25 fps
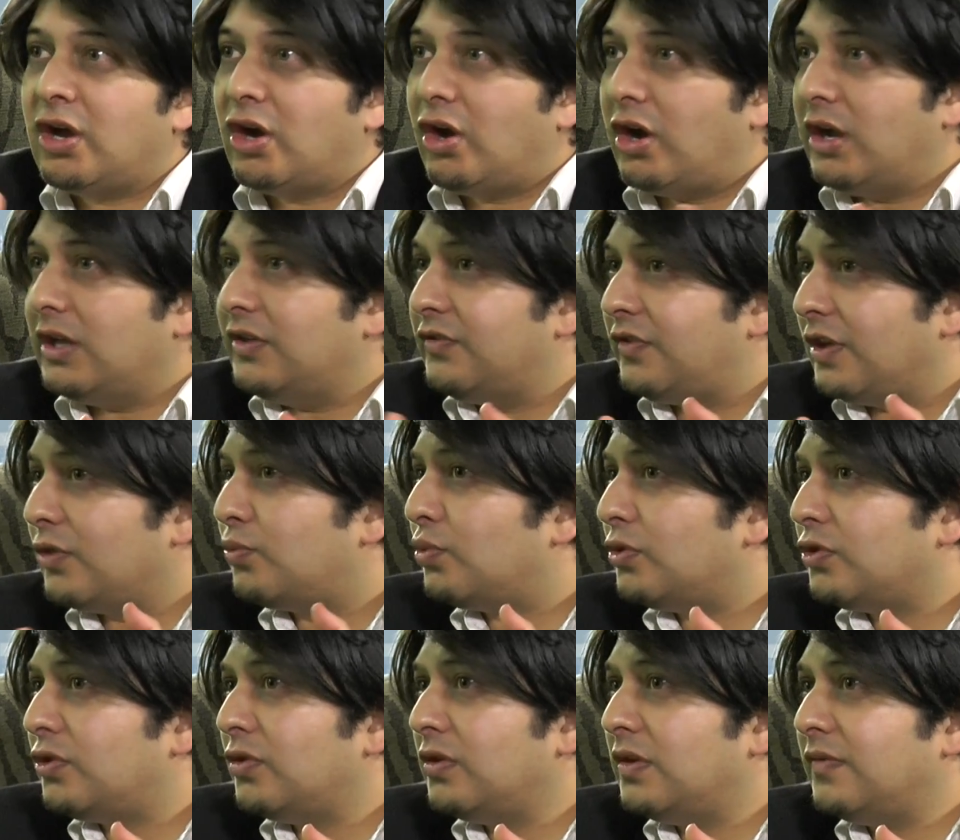Is that
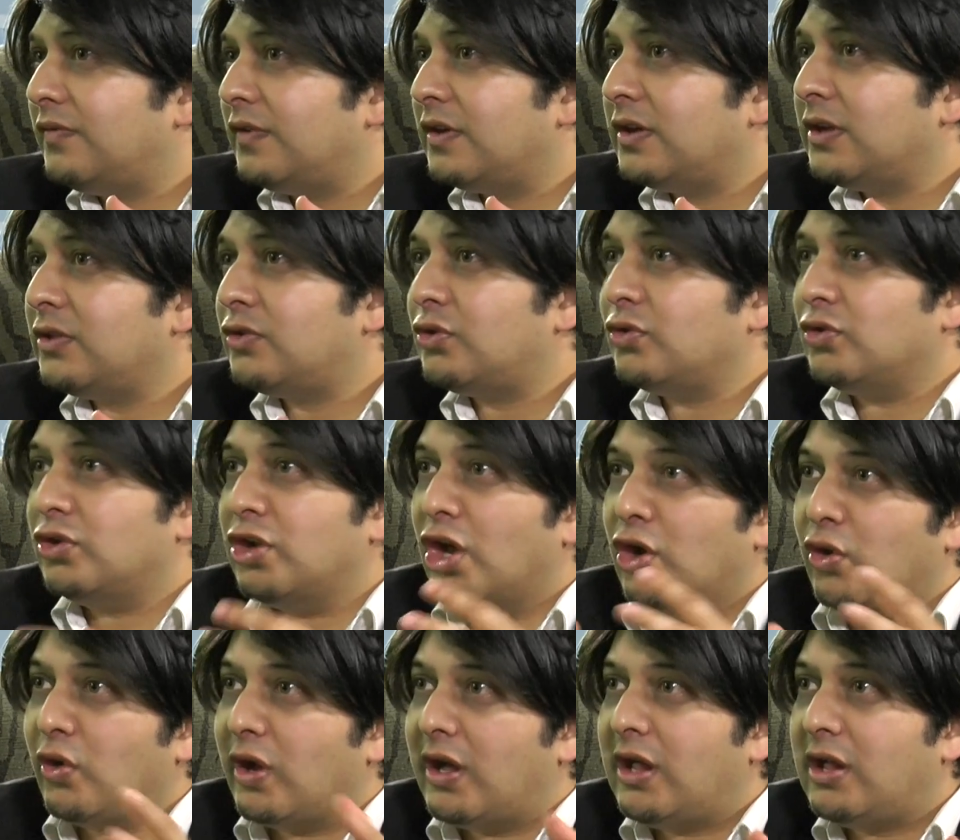what you're referring to?
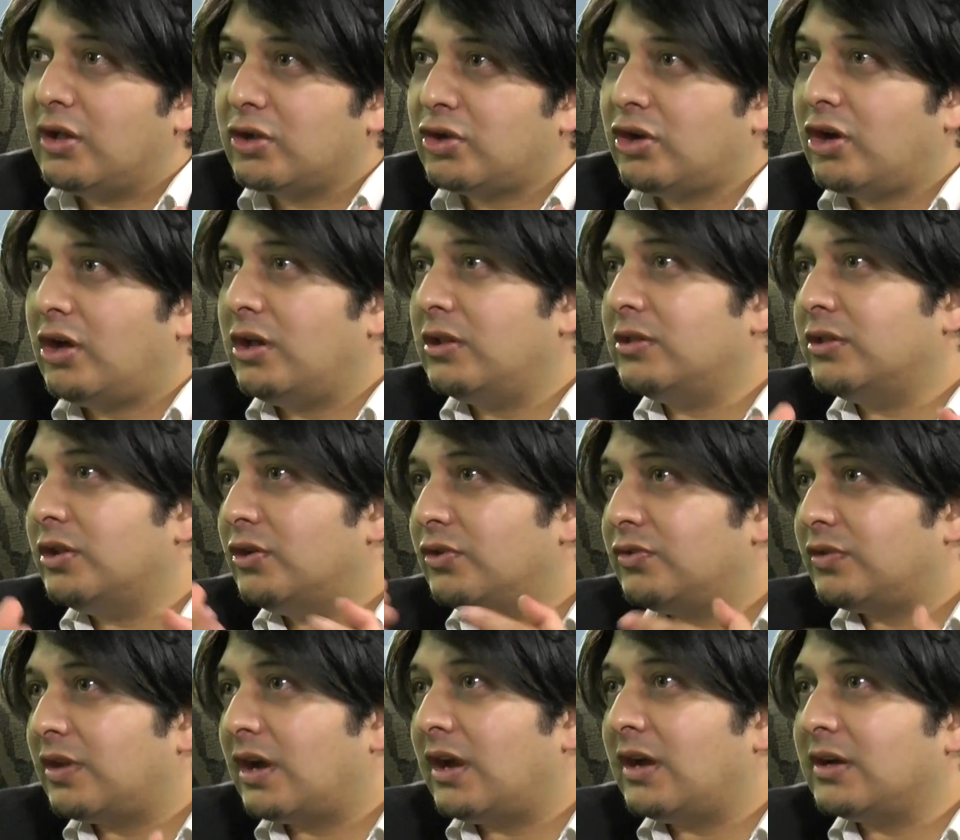No alcohol,
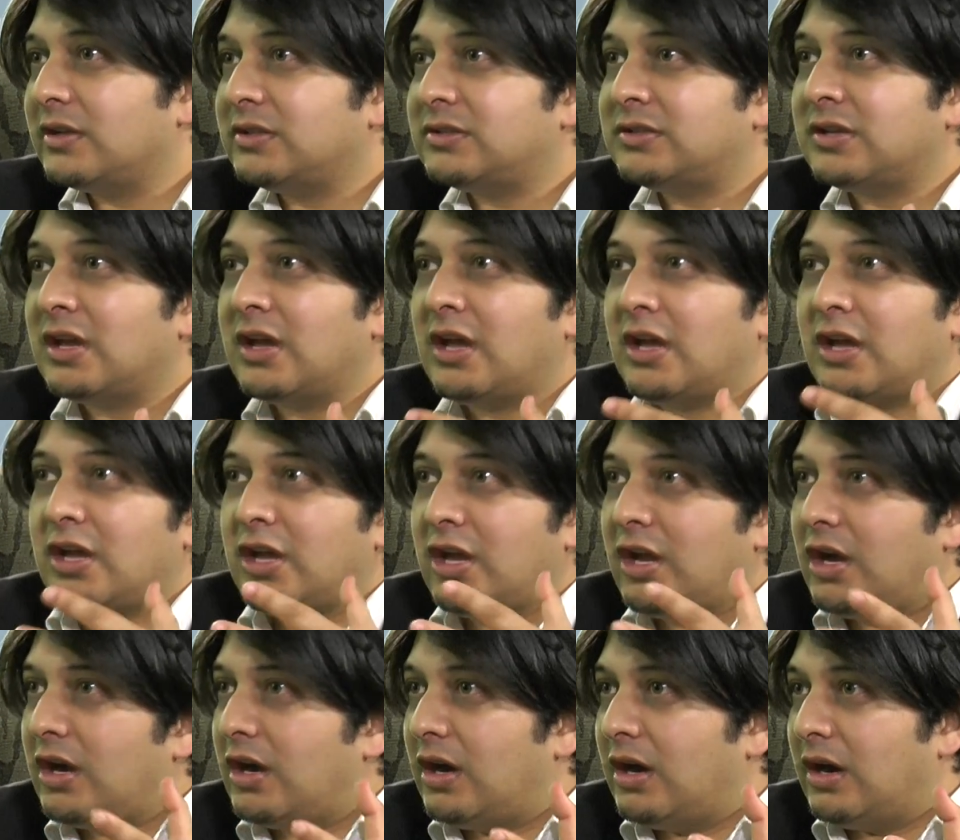no drugs,
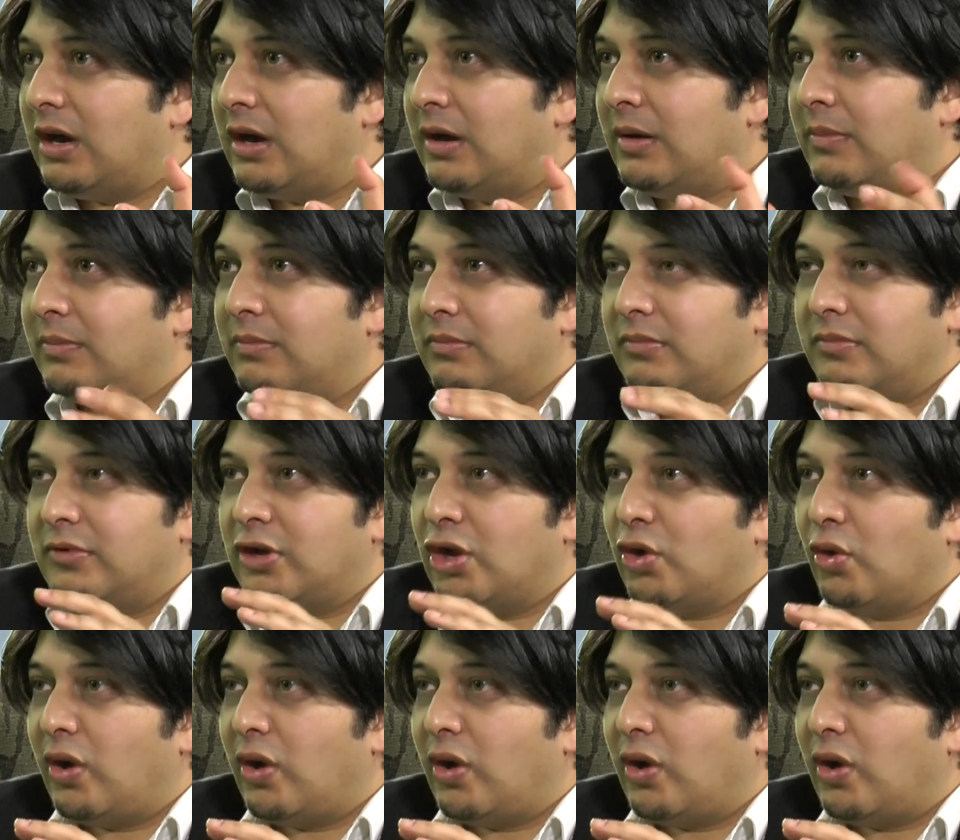no